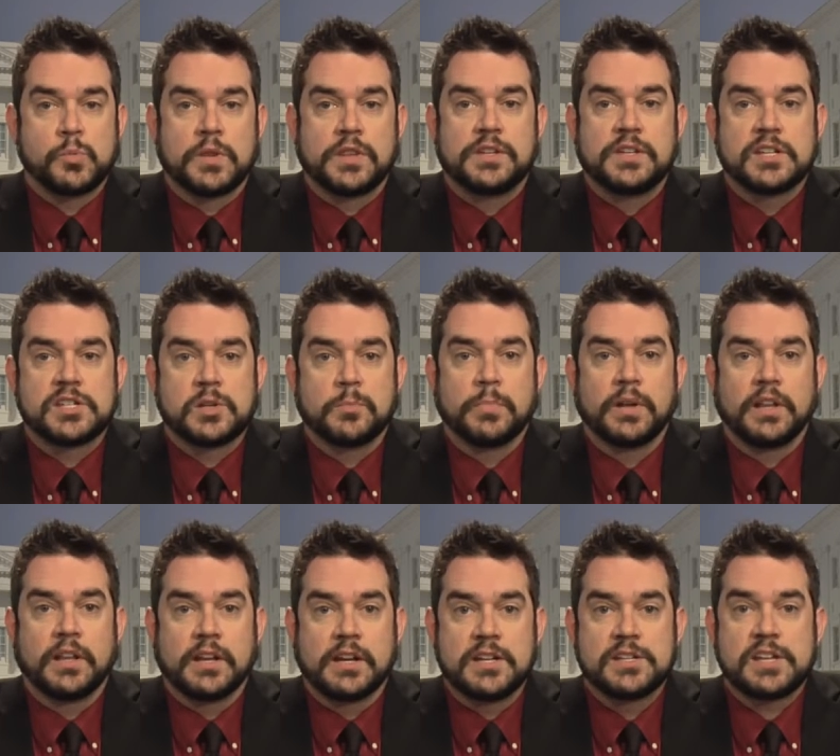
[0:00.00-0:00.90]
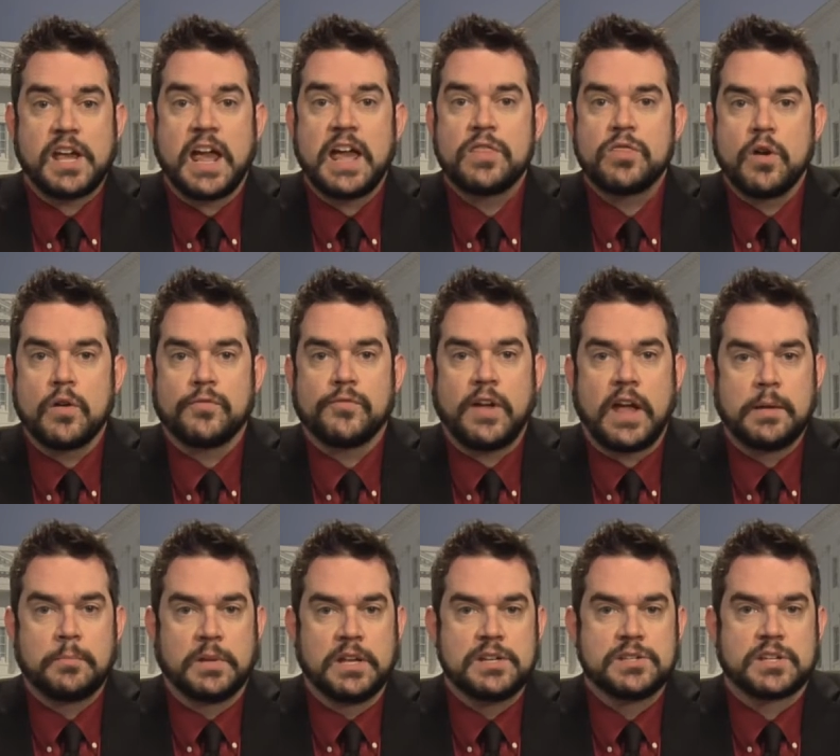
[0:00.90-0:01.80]
with disabilities and their
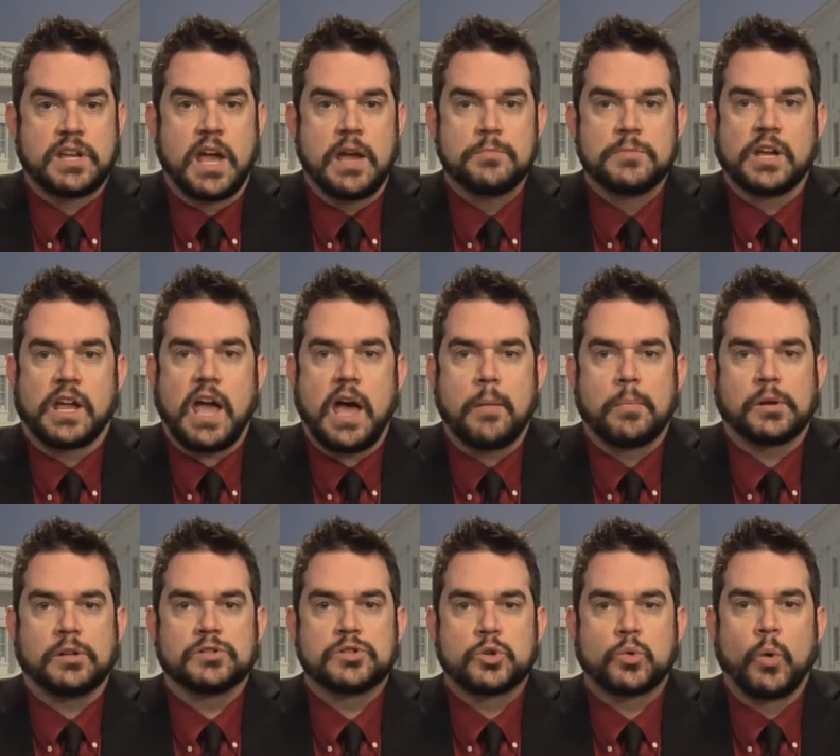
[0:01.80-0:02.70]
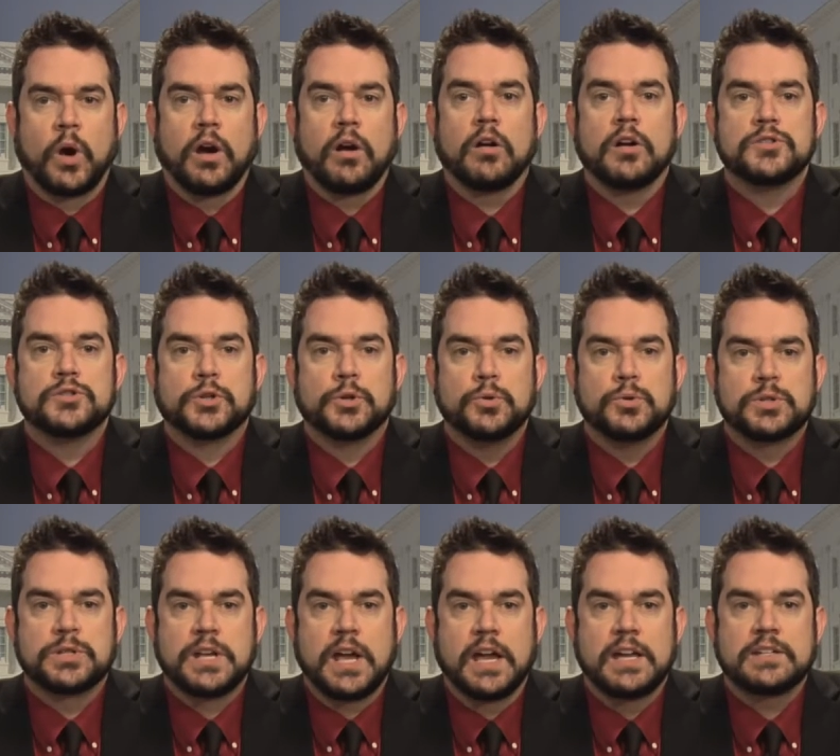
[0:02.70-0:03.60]
families came to Capitol Square on
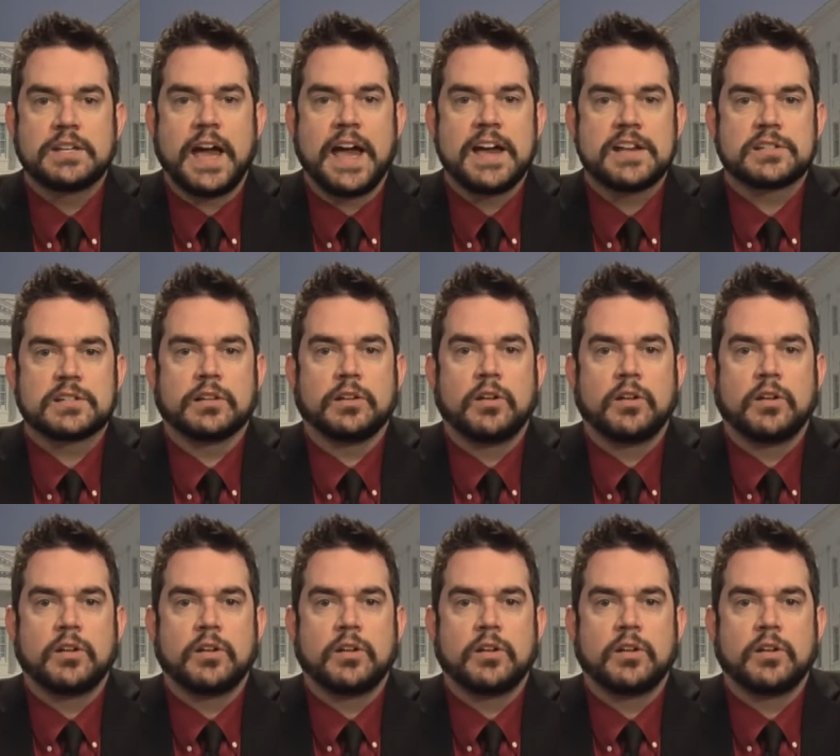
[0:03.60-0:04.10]
Tuesday to ask